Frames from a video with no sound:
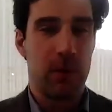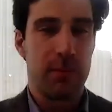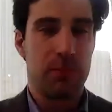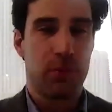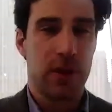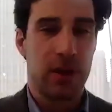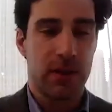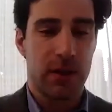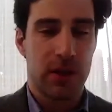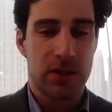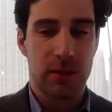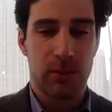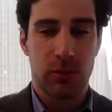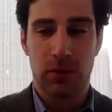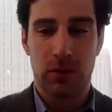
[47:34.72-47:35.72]
We play a
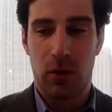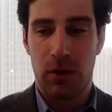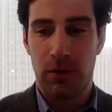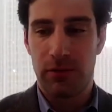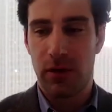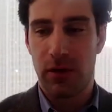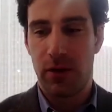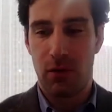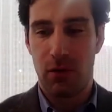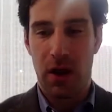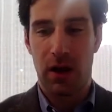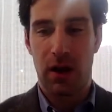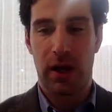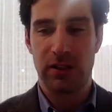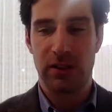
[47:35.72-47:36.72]
similar role for other
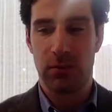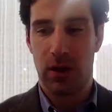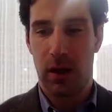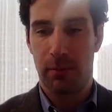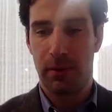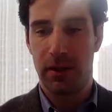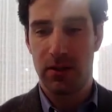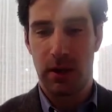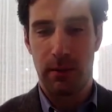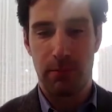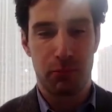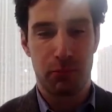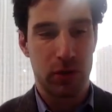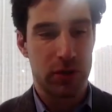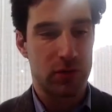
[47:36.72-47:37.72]
recognizable companies like
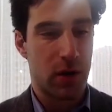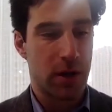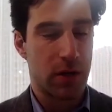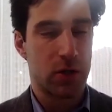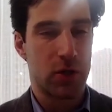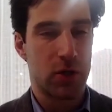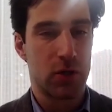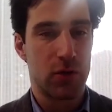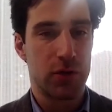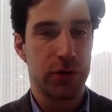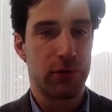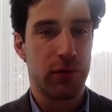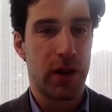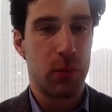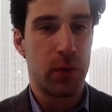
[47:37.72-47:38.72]
Brooks Running Shoes or
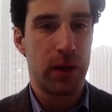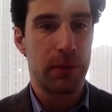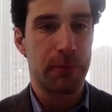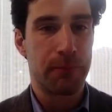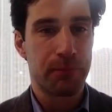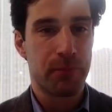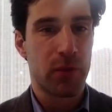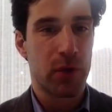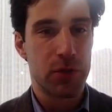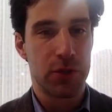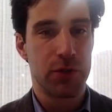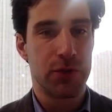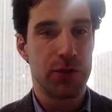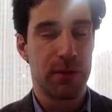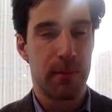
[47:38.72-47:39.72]
Red Wing
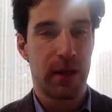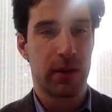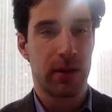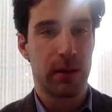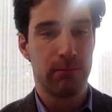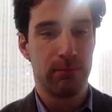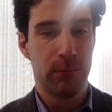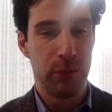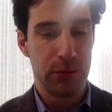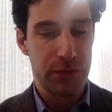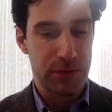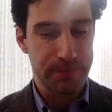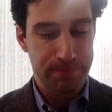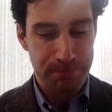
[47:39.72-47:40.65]
Shoes that make the boots.